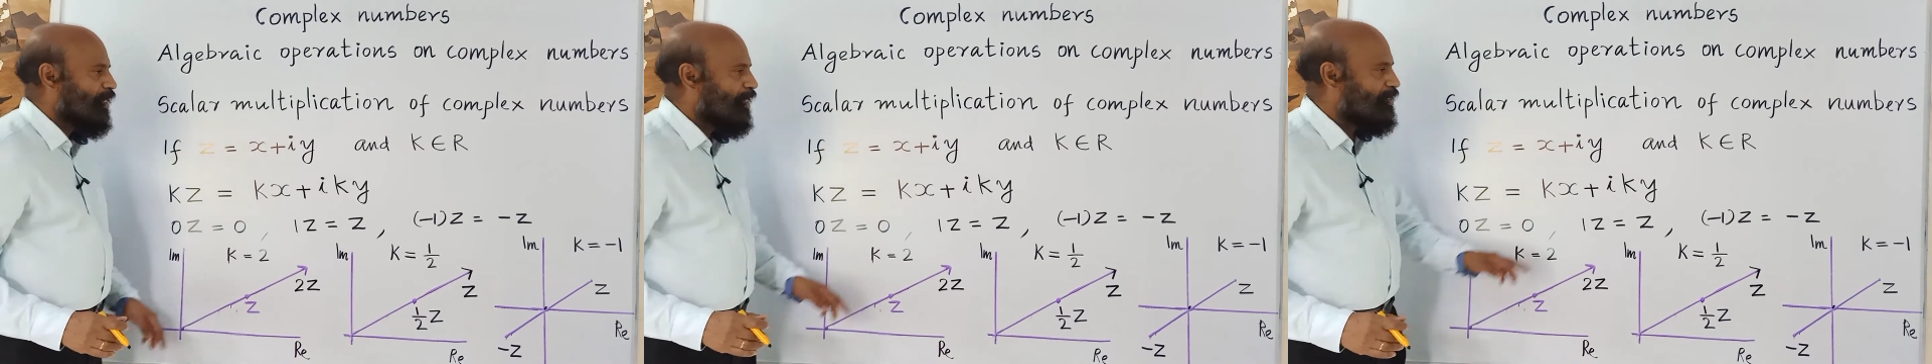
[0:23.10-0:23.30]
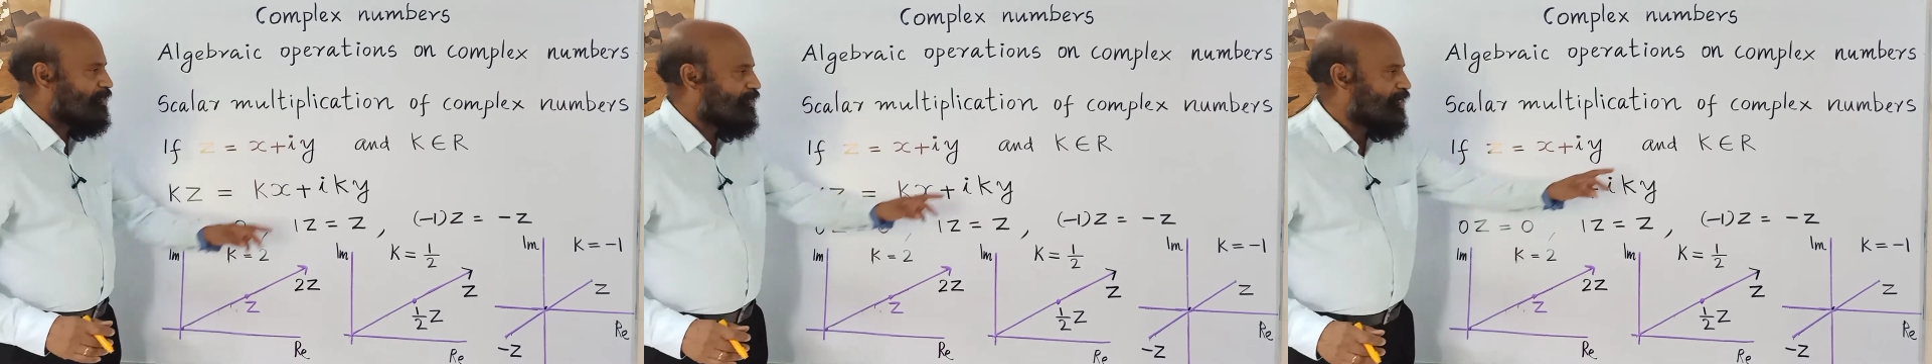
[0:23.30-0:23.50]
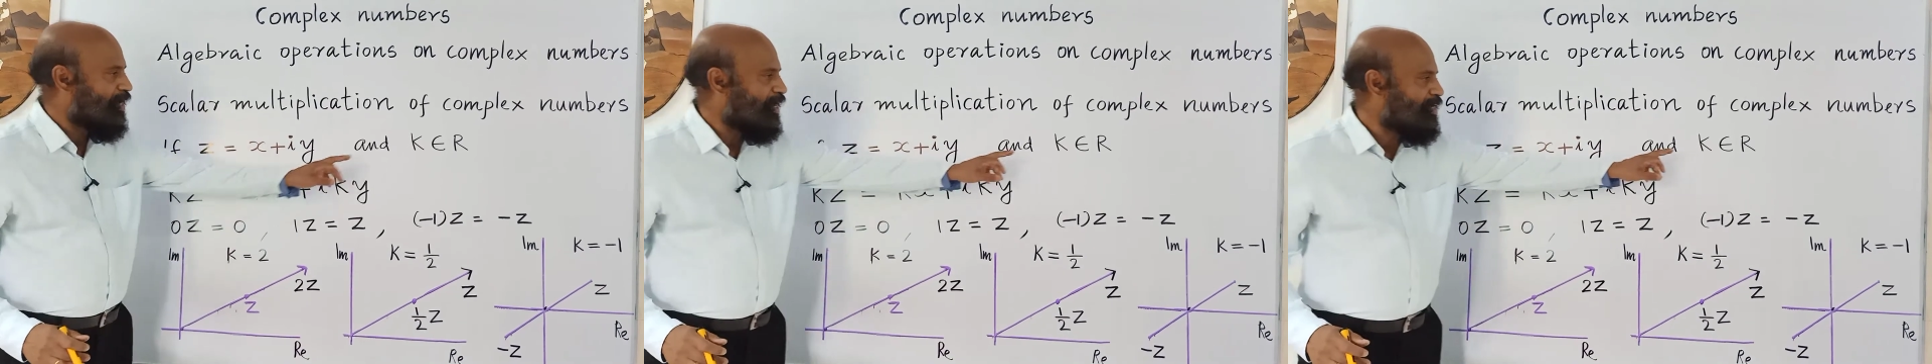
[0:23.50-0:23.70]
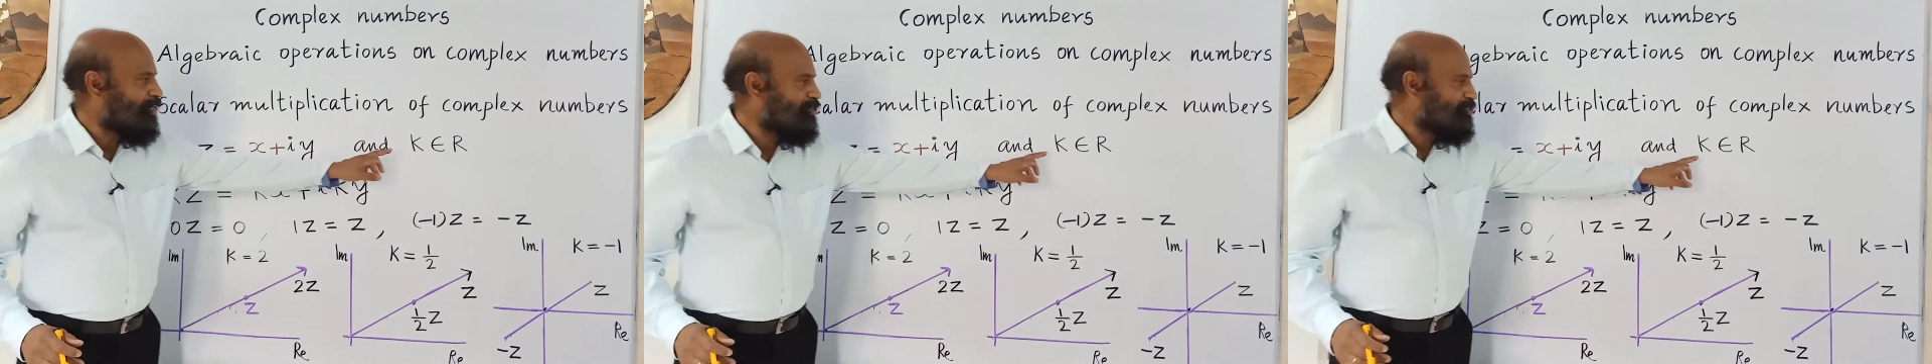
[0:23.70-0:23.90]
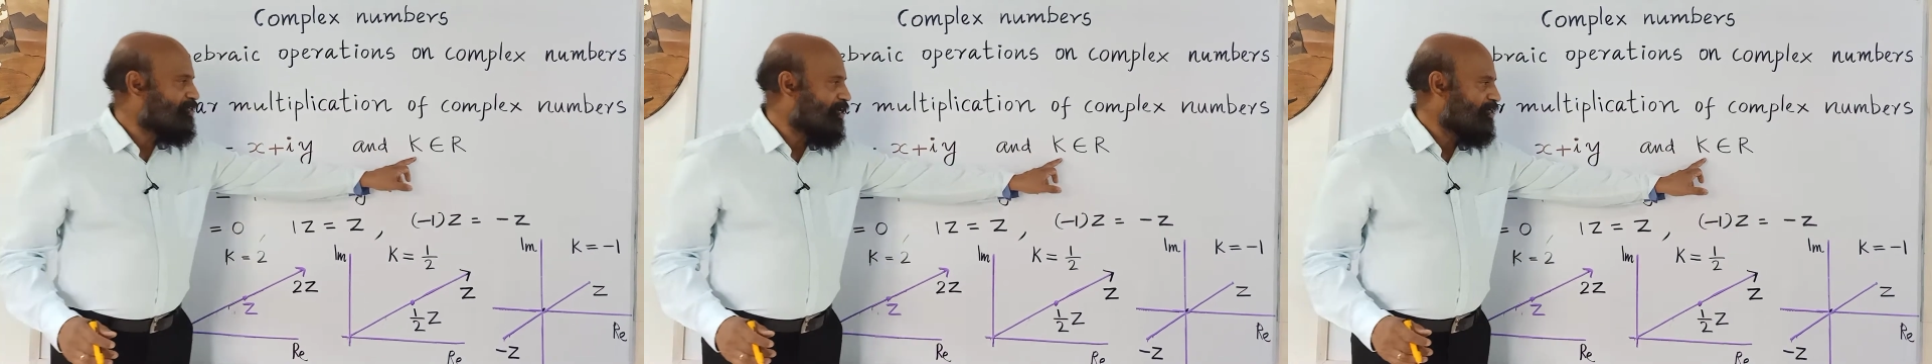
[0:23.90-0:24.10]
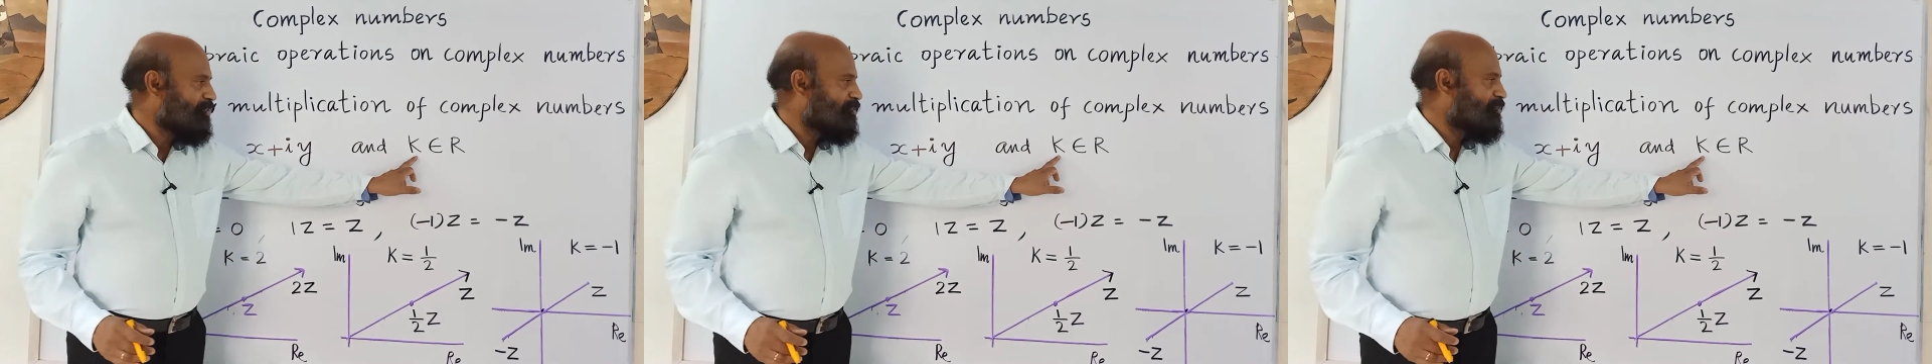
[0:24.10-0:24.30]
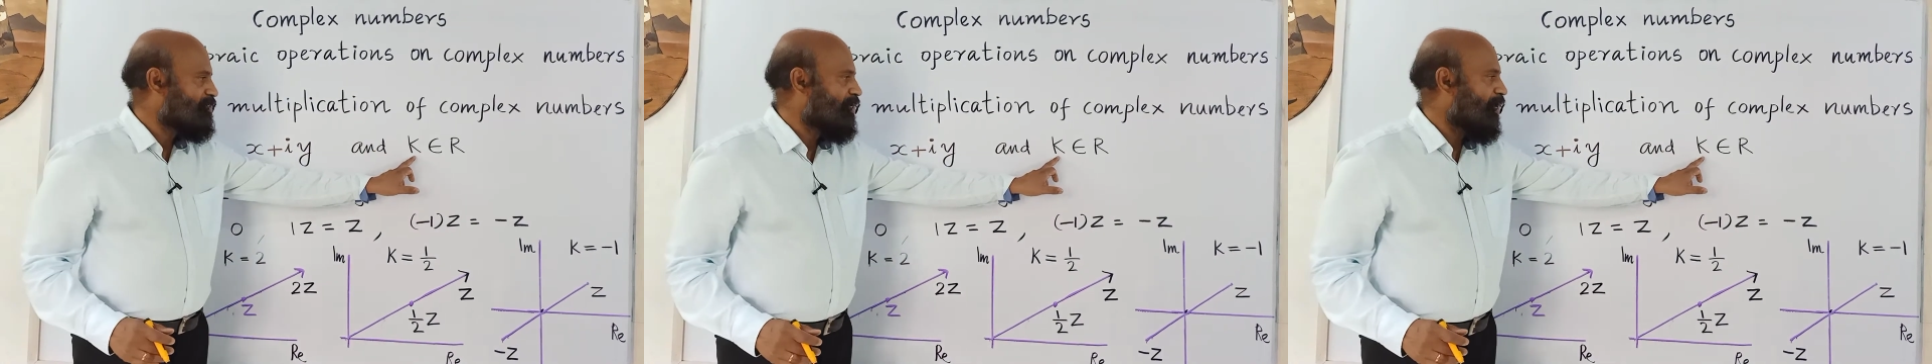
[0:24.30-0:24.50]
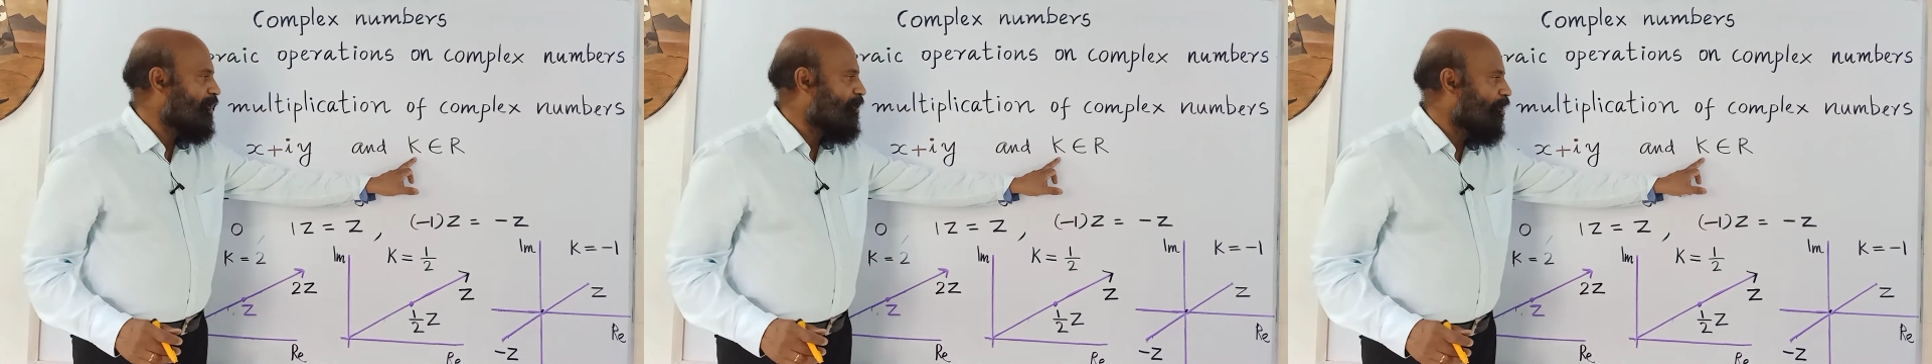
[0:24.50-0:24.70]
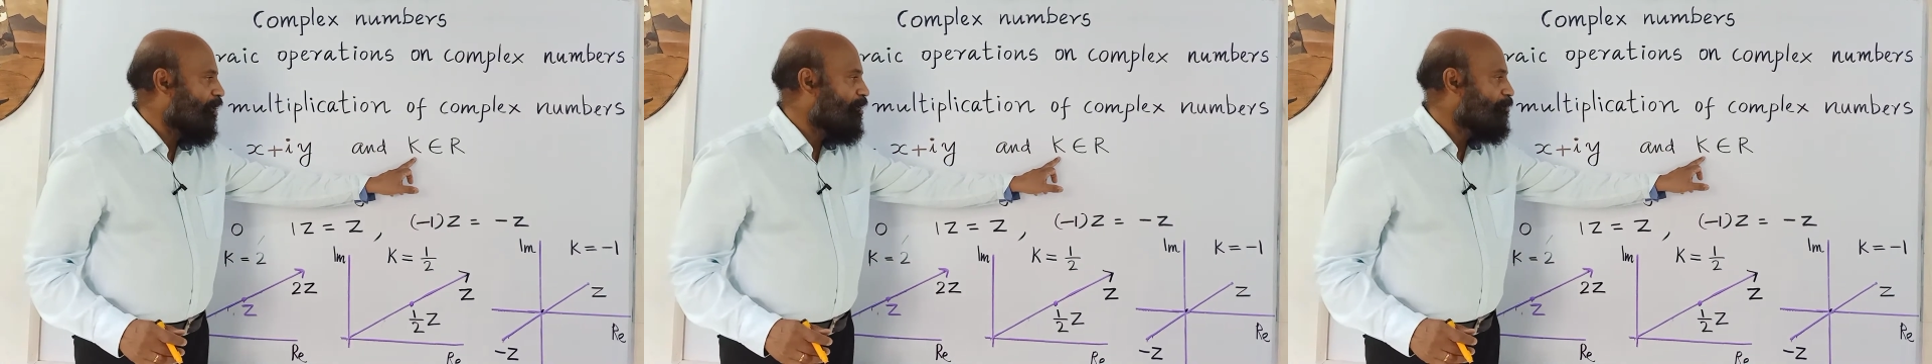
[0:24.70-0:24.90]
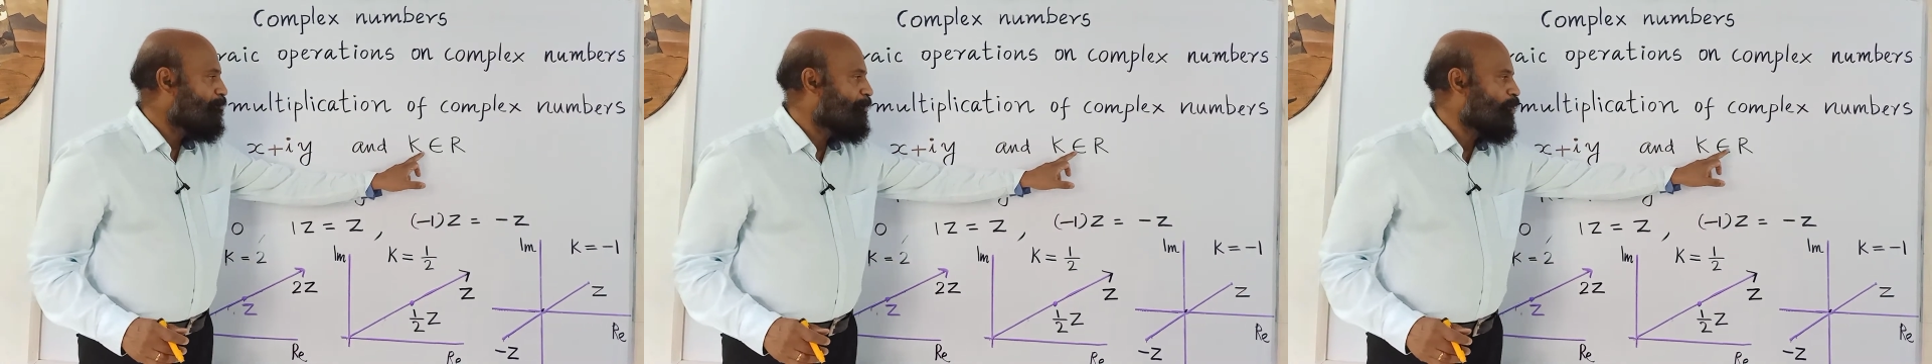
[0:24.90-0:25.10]
And k is a
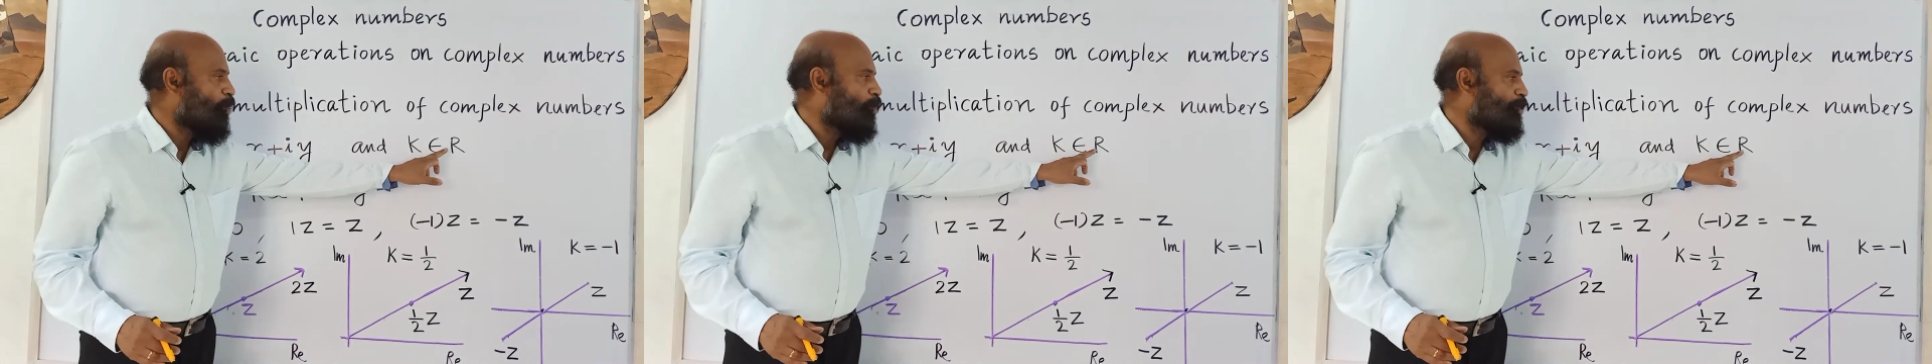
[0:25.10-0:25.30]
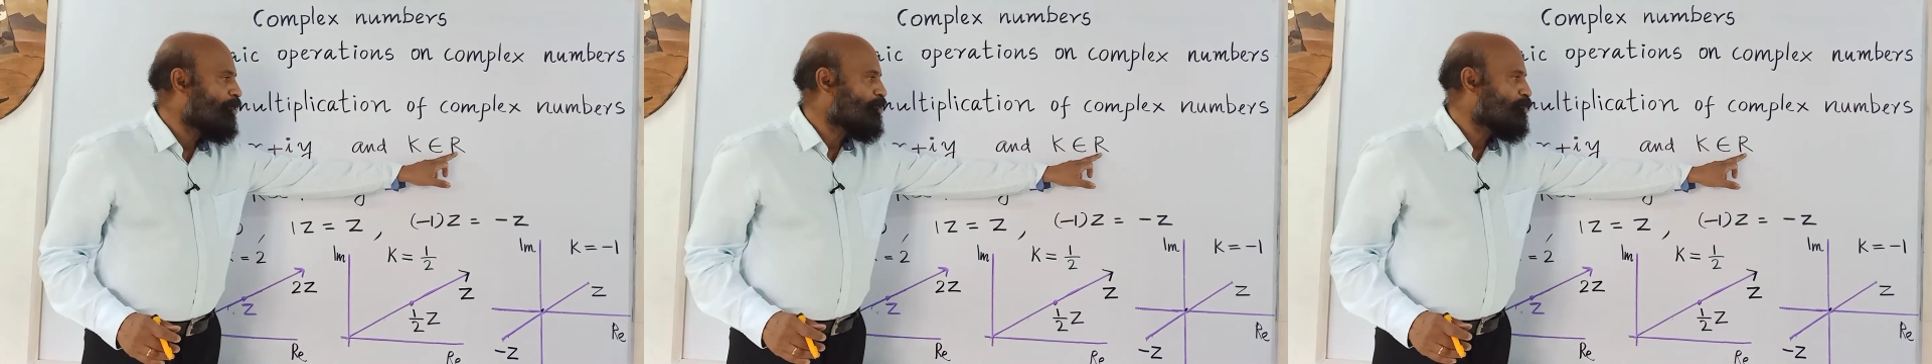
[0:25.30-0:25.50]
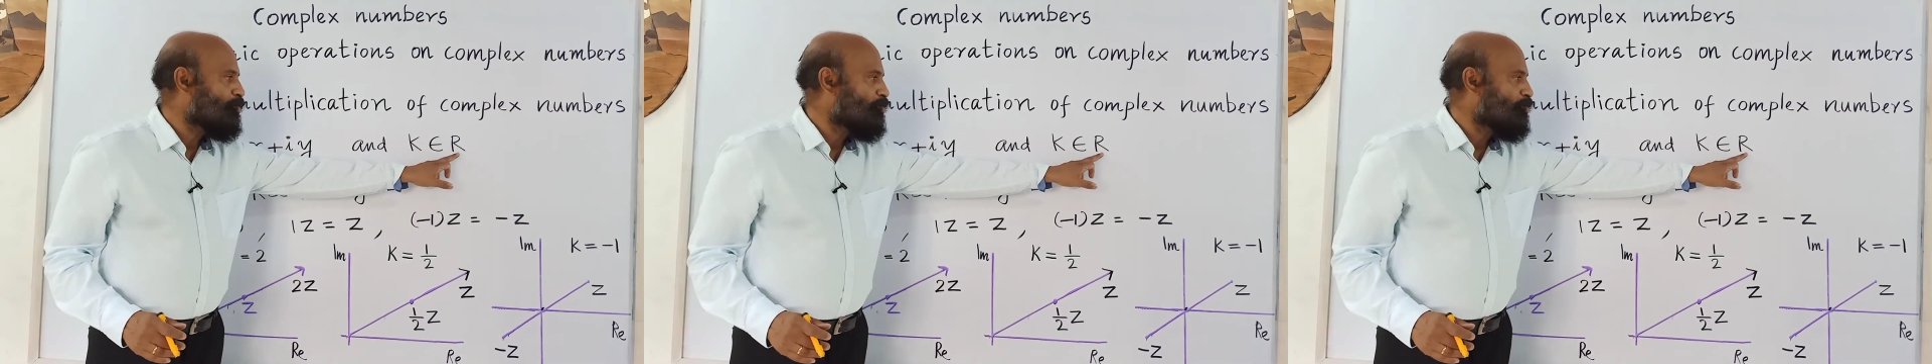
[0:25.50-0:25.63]
scalar belonging